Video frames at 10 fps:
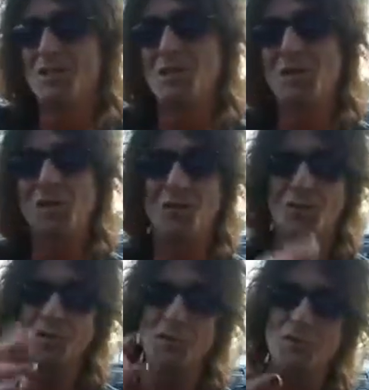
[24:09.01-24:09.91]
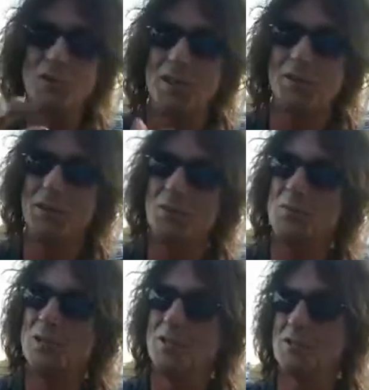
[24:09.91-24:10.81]
with over 3,500
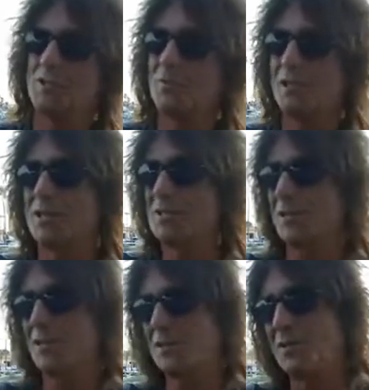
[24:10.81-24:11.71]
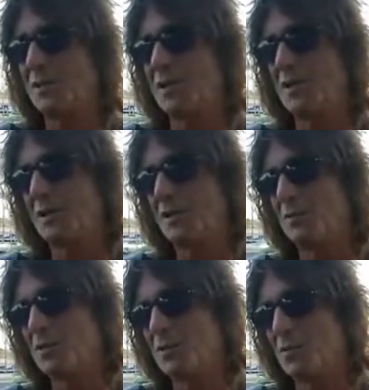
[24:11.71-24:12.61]
pieces of plastic and garbage